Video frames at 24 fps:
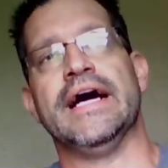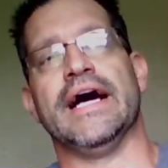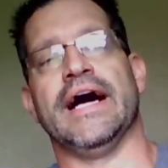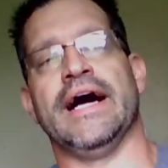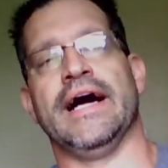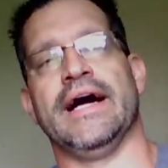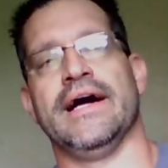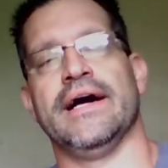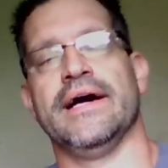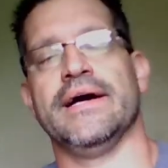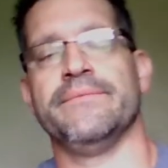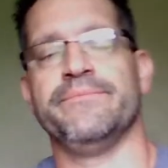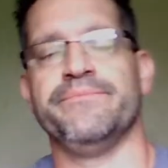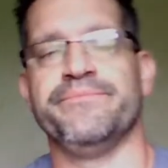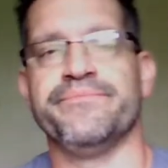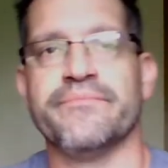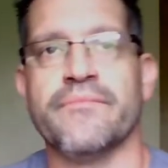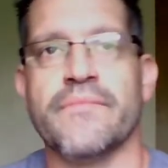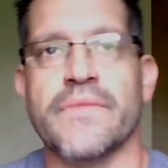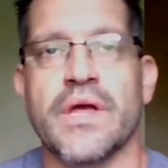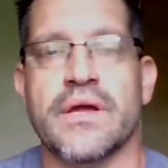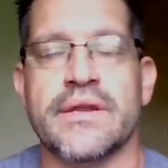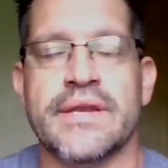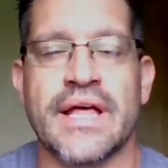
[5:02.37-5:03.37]
Now
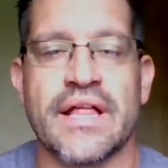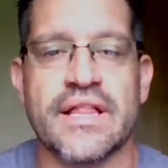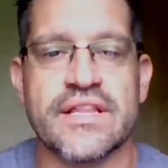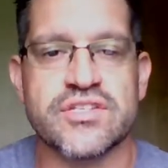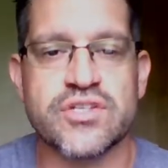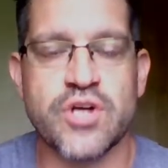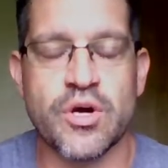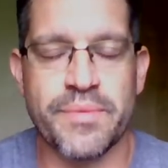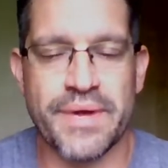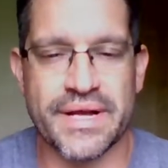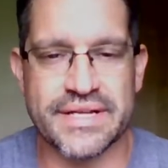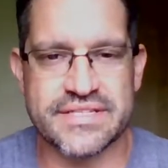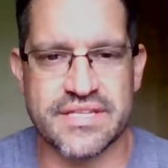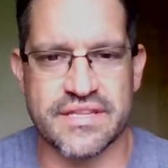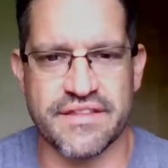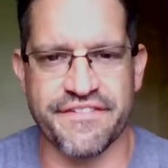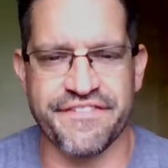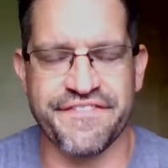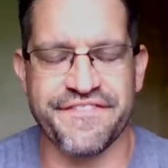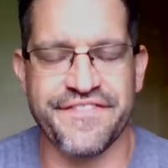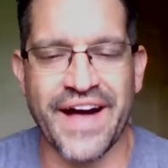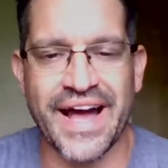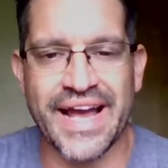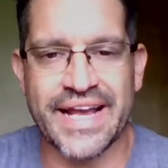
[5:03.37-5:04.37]
let's go back to the
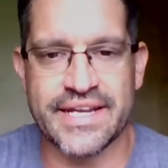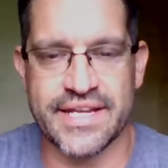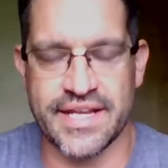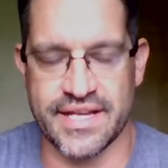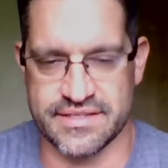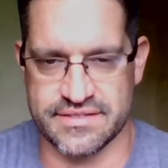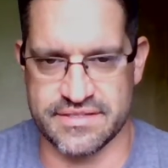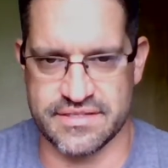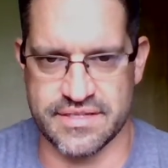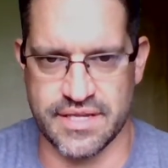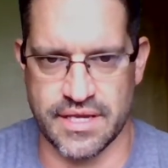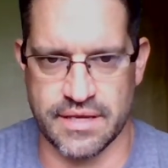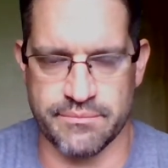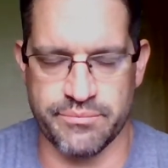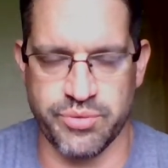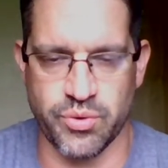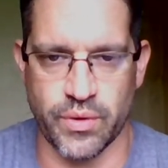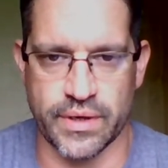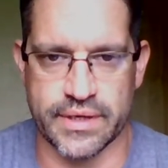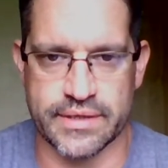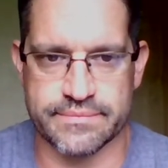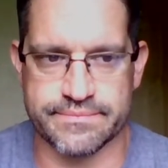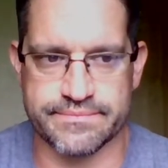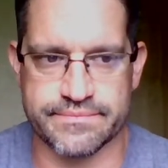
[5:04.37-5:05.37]
finance
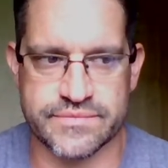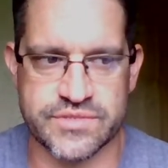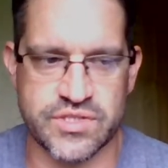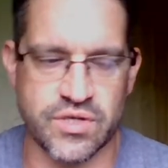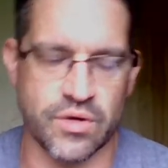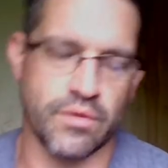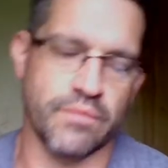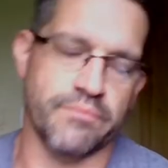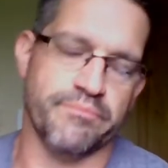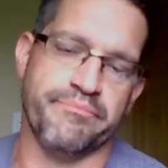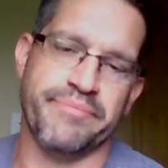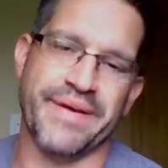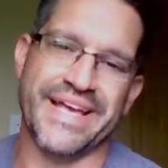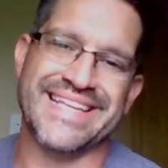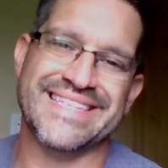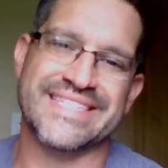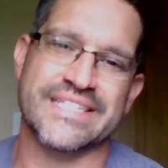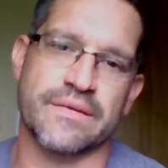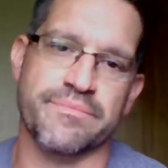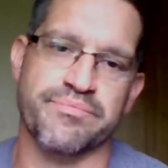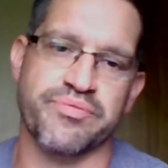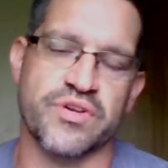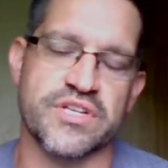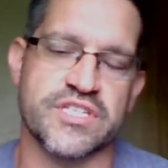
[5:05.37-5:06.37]
standpoint. So
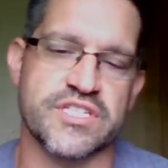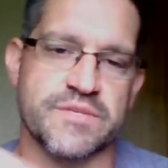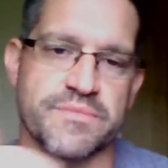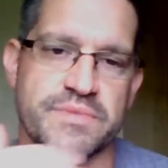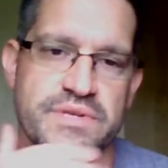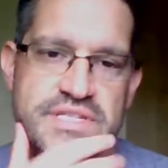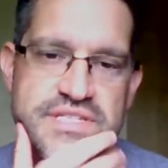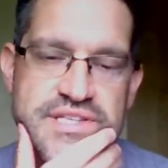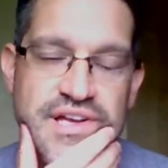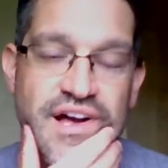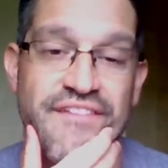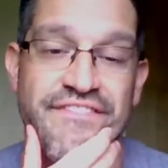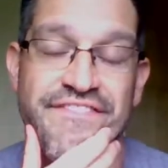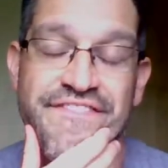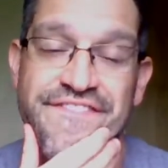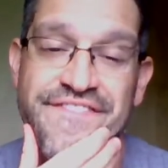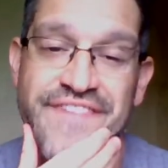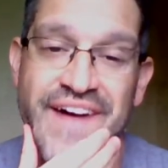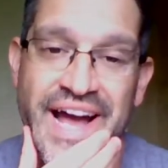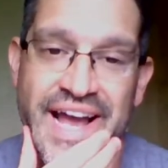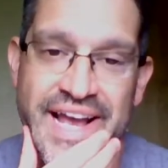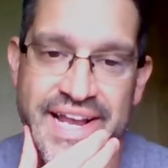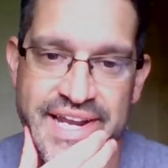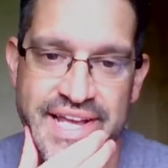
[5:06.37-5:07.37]
basic principles of
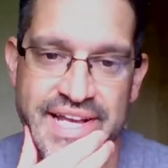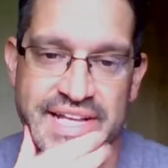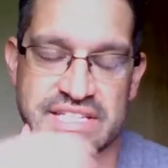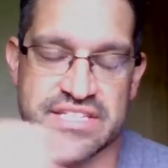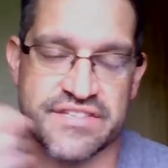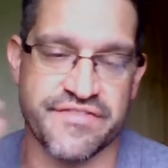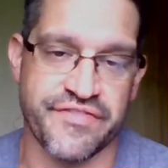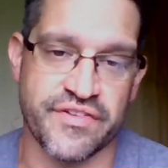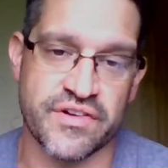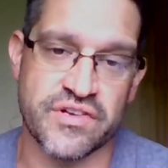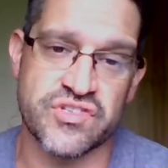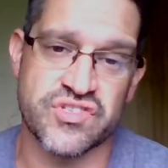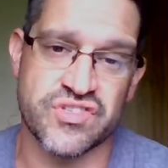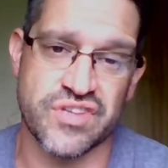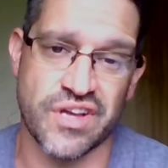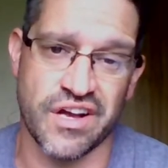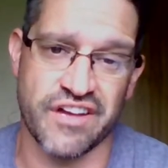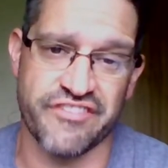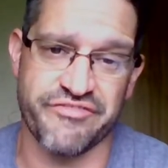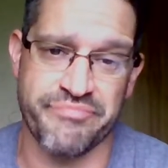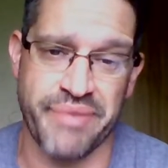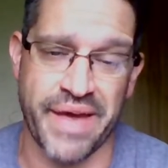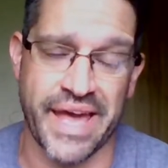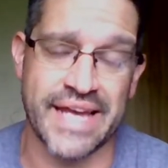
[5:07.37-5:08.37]
finance. First
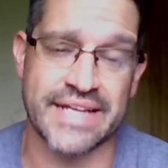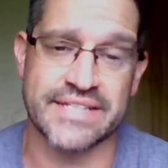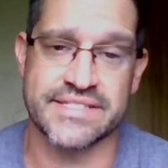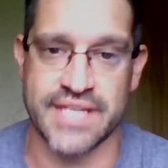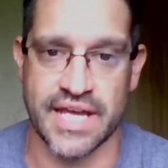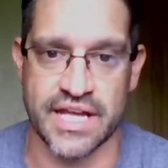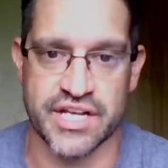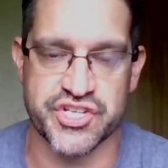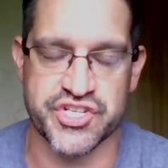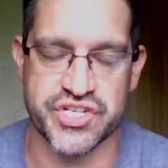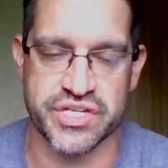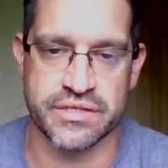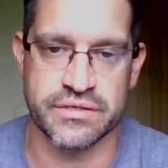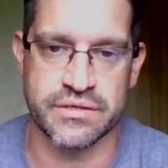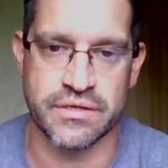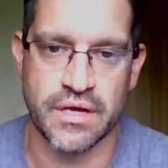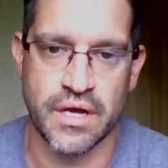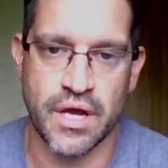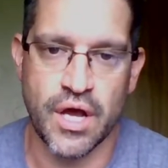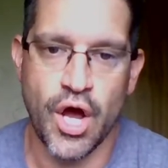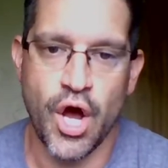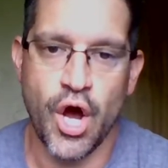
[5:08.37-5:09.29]
off, pay attention.